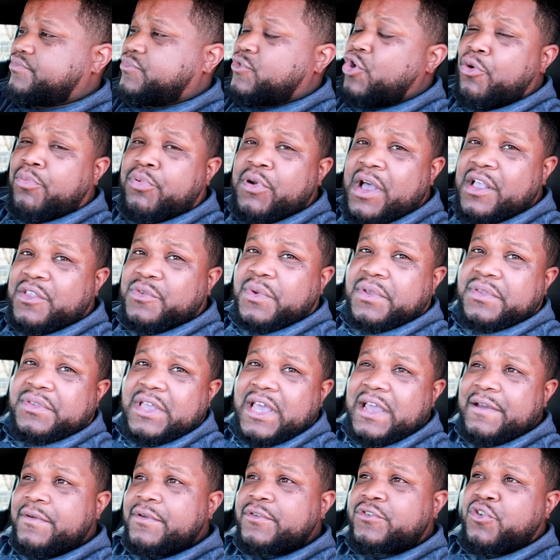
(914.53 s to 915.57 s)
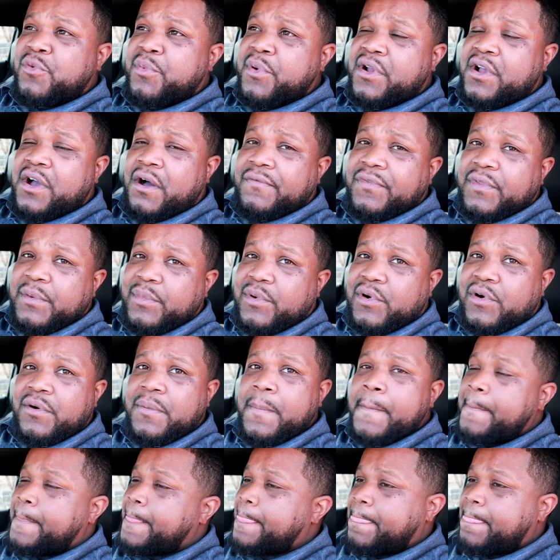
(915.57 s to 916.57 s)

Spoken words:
No problems whatsoever, super comfortable.